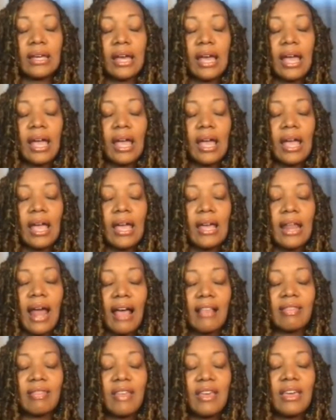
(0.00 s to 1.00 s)
And I
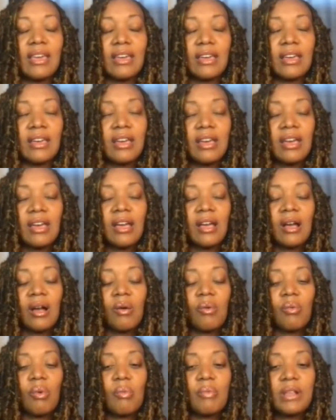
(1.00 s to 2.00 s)
think
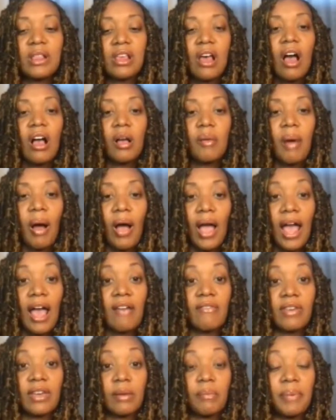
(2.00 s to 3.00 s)
when we talk about
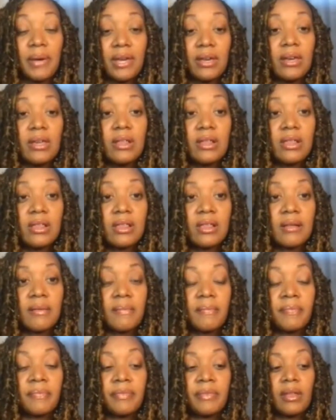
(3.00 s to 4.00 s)
having peace,
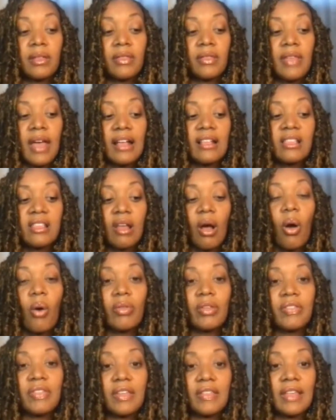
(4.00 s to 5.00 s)
that's the
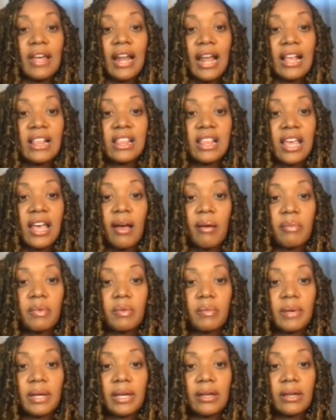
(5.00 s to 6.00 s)
only thing that has
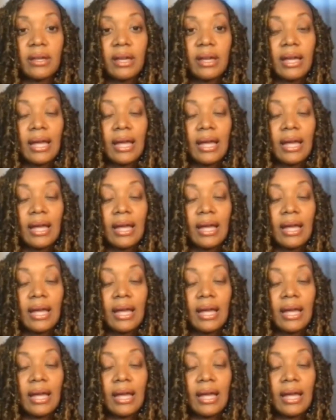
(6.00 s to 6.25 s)
kept me.